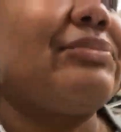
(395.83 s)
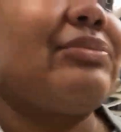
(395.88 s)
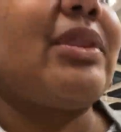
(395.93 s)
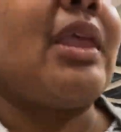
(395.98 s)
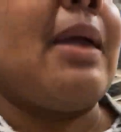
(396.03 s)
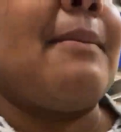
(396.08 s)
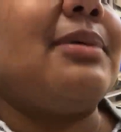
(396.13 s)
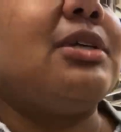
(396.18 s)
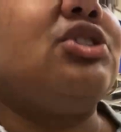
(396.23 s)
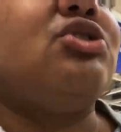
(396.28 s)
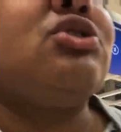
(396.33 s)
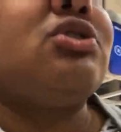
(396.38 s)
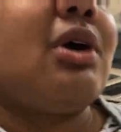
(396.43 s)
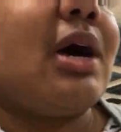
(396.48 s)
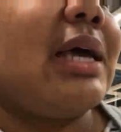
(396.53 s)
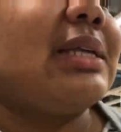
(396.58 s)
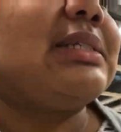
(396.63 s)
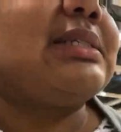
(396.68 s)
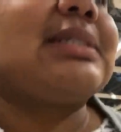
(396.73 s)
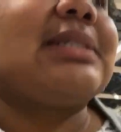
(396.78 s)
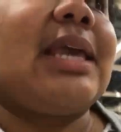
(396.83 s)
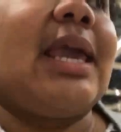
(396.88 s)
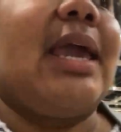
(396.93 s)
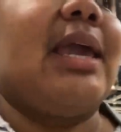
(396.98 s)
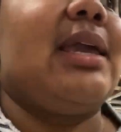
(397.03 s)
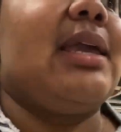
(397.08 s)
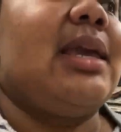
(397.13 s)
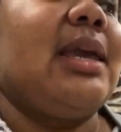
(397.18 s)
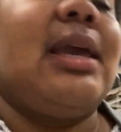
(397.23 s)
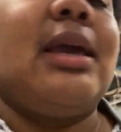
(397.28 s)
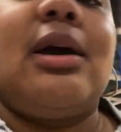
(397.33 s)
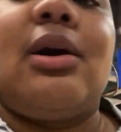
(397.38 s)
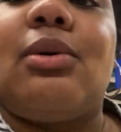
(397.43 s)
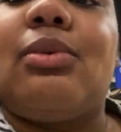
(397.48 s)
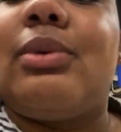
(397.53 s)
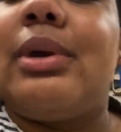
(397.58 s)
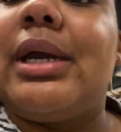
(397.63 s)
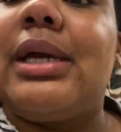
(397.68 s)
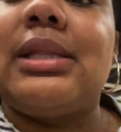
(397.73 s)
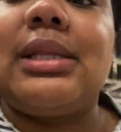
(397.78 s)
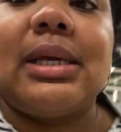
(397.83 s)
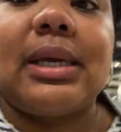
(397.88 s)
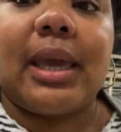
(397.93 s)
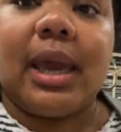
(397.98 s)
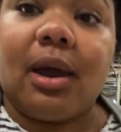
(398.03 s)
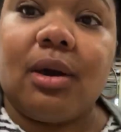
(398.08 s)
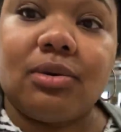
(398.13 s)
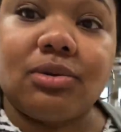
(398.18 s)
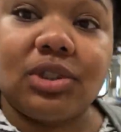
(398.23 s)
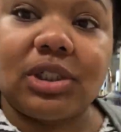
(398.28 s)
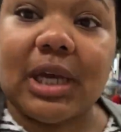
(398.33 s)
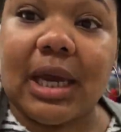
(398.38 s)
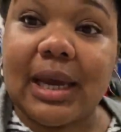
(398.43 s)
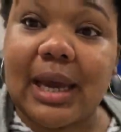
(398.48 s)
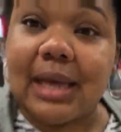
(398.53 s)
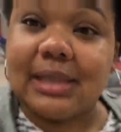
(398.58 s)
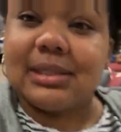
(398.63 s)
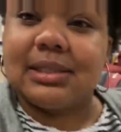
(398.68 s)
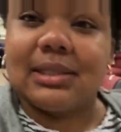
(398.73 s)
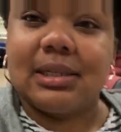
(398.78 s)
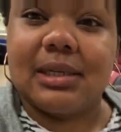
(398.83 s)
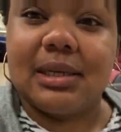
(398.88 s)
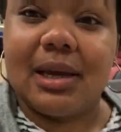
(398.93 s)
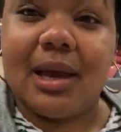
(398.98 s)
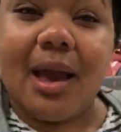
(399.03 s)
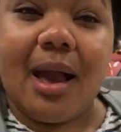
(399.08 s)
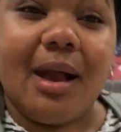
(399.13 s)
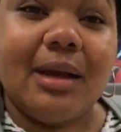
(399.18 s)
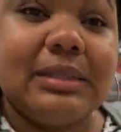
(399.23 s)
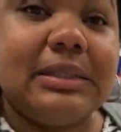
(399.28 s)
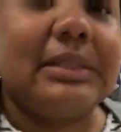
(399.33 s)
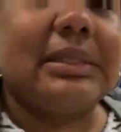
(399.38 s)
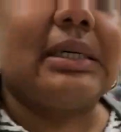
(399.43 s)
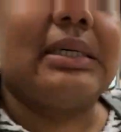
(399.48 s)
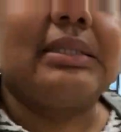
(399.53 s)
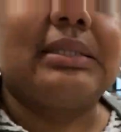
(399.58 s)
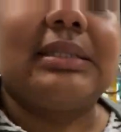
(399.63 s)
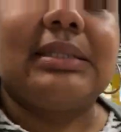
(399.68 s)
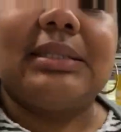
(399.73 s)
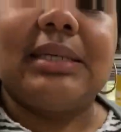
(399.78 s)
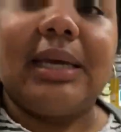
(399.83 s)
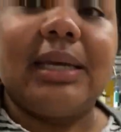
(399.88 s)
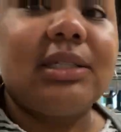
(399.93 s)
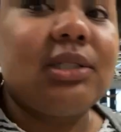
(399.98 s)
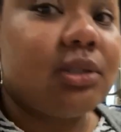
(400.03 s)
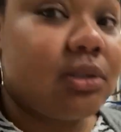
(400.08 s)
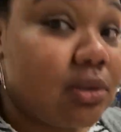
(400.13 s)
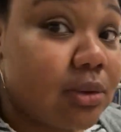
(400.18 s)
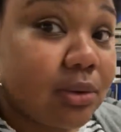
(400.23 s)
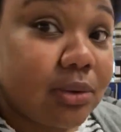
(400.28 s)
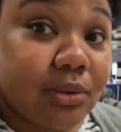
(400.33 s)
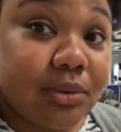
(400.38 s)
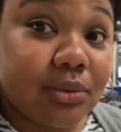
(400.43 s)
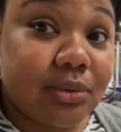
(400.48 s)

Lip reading: But you know, I just can't get a regular couch. I got the sectional.